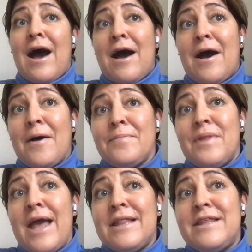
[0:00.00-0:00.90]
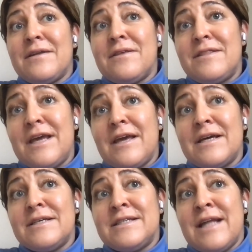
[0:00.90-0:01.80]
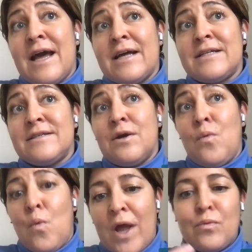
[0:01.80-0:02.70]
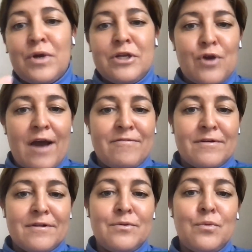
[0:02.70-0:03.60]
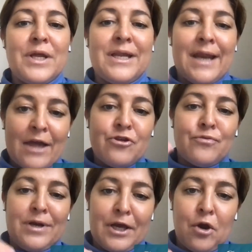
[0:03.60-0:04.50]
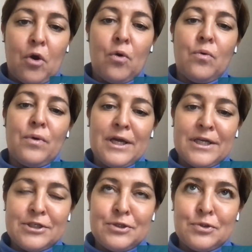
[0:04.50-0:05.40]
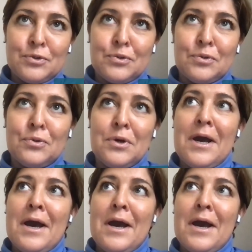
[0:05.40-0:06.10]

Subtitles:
And the other thing is that when we travel, we naturally go into